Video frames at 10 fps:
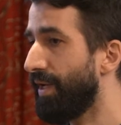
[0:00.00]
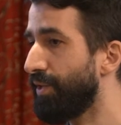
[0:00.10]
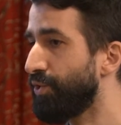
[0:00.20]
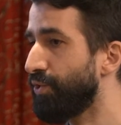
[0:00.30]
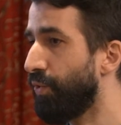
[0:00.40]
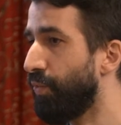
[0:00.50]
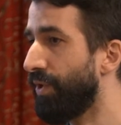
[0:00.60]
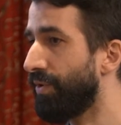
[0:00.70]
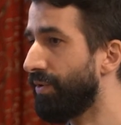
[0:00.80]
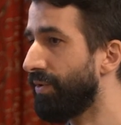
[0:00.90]
So we
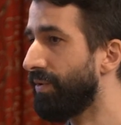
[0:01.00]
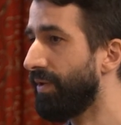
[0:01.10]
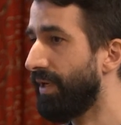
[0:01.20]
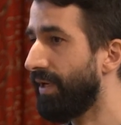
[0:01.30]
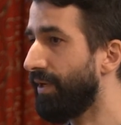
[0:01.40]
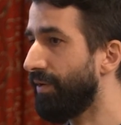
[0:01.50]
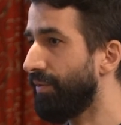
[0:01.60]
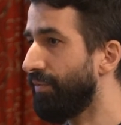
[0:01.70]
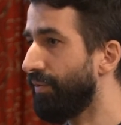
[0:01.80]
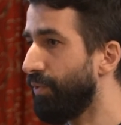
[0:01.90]
are
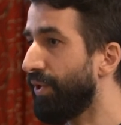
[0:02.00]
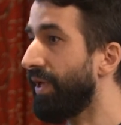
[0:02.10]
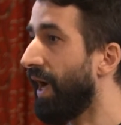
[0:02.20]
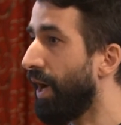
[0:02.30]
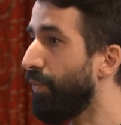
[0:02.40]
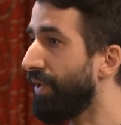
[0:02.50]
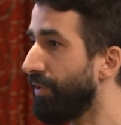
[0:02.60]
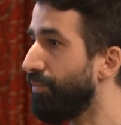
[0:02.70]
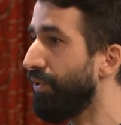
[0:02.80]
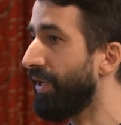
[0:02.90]
looking how we
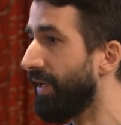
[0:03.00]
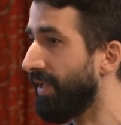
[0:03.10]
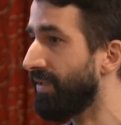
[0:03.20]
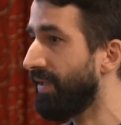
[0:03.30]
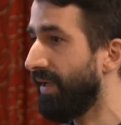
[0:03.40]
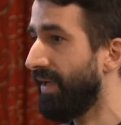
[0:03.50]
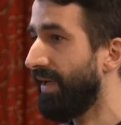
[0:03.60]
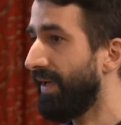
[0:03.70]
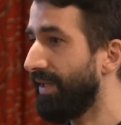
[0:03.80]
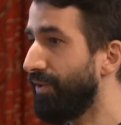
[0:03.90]
can bring it,
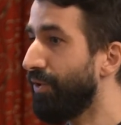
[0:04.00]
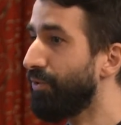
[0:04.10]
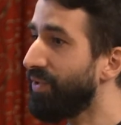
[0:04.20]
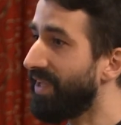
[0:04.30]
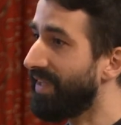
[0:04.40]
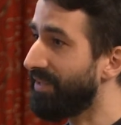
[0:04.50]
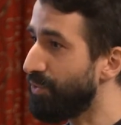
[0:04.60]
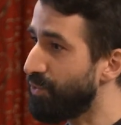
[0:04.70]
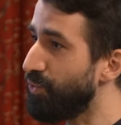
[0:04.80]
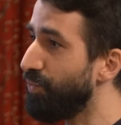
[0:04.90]
not with another
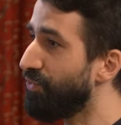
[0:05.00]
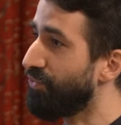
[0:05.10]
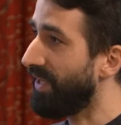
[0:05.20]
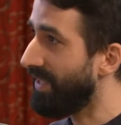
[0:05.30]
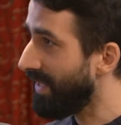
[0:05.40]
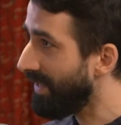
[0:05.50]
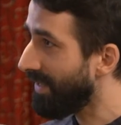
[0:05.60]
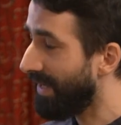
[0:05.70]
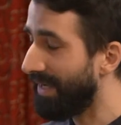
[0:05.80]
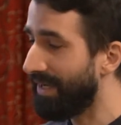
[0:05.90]
Zoom training
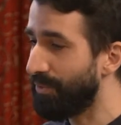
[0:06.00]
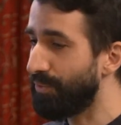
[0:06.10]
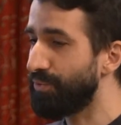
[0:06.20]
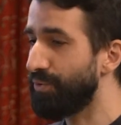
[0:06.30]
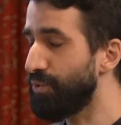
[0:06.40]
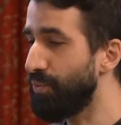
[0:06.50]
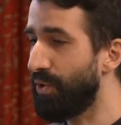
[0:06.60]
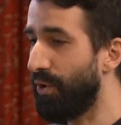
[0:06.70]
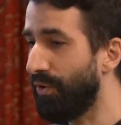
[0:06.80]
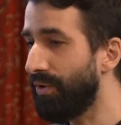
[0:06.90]
or Zoom
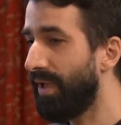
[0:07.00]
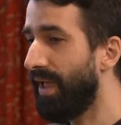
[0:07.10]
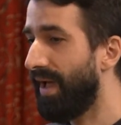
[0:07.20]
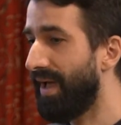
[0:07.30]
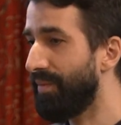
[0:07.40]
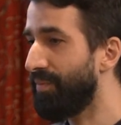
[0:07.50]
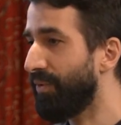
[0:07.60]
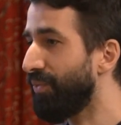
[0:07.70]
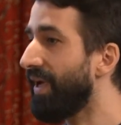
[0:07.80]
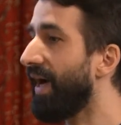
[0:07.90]
call,
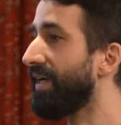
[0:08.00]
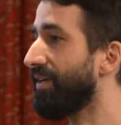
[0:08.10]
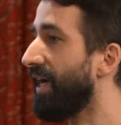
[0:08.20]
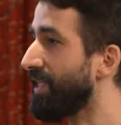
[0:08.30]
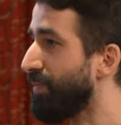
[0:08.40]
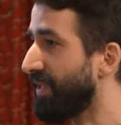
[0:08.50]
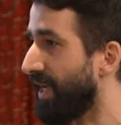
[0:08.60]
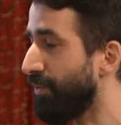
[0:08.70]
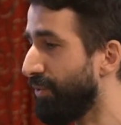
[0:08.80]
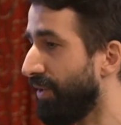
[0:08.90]
but with the other aspects,
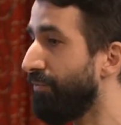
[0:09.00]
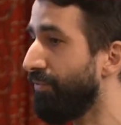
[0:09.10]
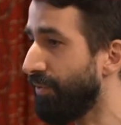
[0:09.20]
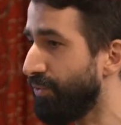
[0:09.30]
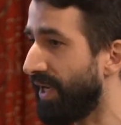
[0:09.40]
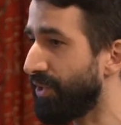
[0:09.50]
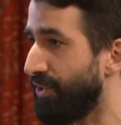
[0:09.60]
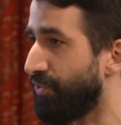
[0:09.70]
how you can feel you actually